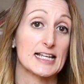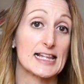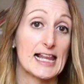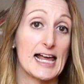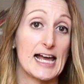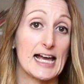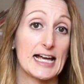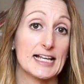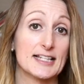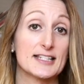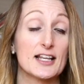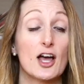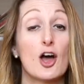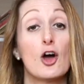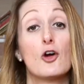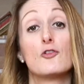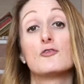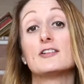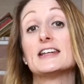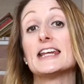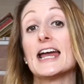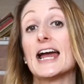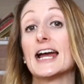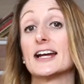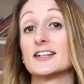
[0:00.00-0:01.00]
class are
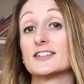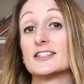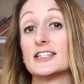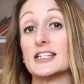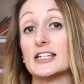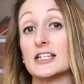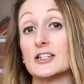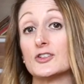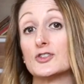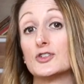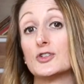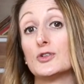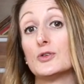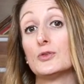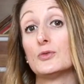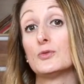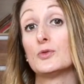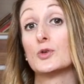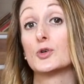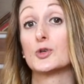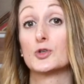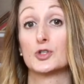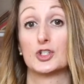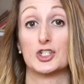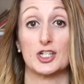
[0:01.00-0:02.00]
reacting to
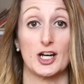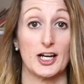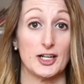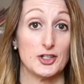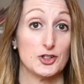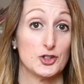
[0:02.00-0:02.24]
your shy